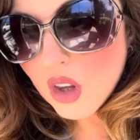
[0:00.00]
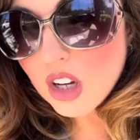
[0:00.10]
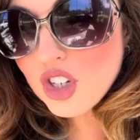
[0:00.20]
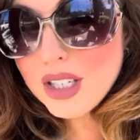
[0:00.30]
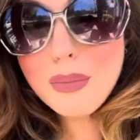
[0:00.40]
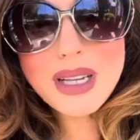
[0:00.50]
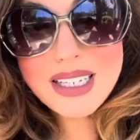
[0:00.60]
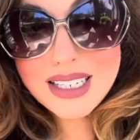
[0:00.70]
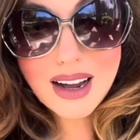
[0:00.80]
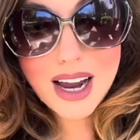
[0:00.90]
just a
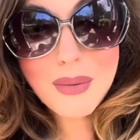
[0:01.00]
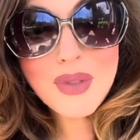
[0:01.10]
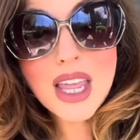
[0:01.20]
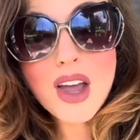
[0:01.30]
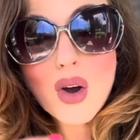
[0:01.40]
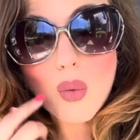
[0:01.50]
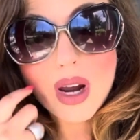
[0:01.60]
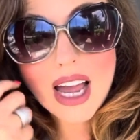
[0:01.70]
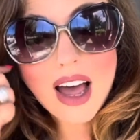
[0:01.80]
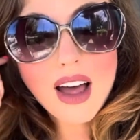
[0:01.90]
busy time.
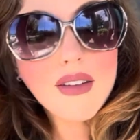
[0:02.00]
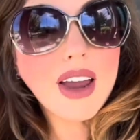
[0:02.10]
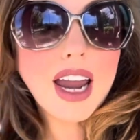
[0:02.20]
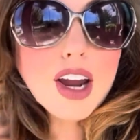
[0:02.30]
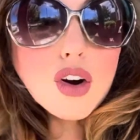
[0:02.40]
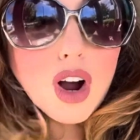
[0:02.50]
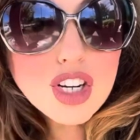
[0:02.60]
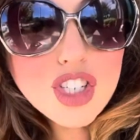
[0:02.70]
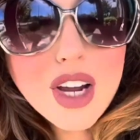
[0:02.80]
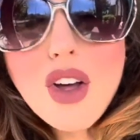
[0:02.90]
We have a
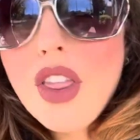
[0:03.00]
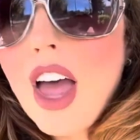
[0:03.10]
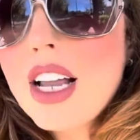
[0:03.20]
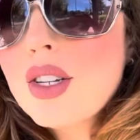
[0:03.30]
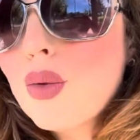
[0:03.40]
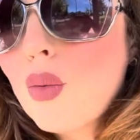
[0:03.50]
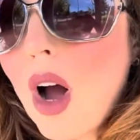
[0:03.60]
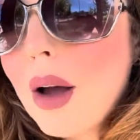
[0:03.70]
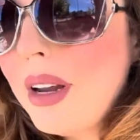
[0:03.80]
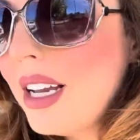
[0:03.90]
garage sale that
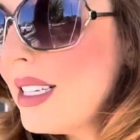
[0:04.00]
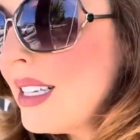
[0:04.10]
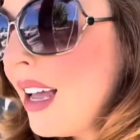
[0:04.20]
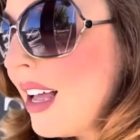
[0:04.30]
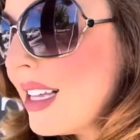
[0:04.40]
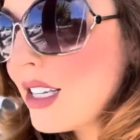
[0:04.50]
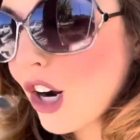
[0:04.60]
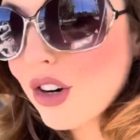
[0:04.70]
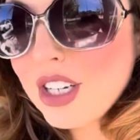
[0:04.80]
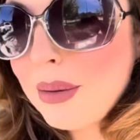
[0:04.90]
Robbie's
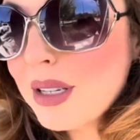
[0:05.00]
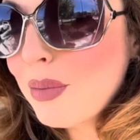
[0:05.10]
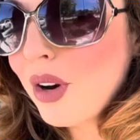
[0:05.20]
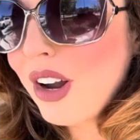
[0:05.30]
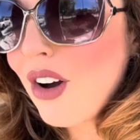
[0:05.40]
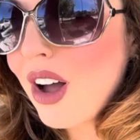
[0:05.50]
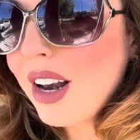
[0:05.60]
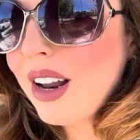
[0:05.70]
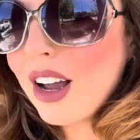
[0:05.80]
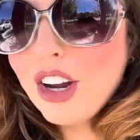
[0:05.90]
soccer team is putting on,
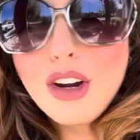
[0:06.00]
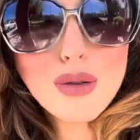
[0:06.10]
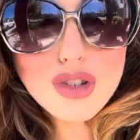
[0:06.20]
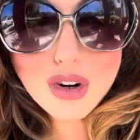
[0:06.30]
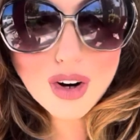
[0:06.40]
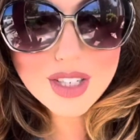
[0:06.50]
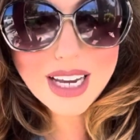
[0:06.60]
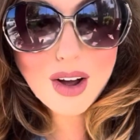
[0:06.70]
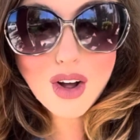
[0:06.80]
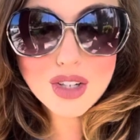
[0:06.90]
a huge yard
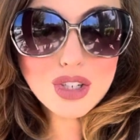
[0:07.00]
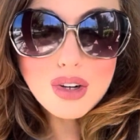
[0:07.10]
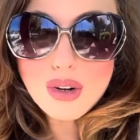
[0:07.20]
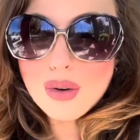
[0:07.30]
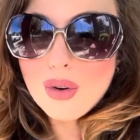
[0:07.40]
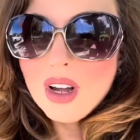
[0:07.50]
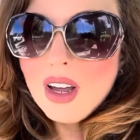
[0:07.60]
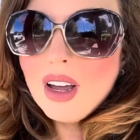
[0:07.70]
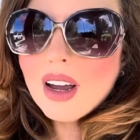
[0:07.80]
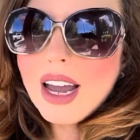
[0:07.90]
sale to
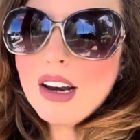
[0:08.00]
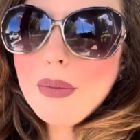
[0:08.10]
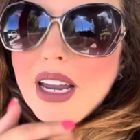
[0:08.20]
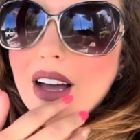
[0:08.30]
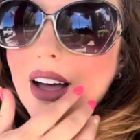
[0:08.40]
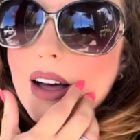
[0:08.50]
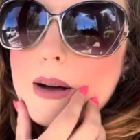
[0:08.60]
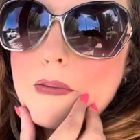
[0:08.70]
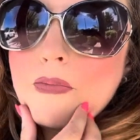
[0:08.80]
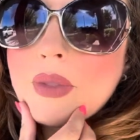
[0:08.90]
kind of be a, um,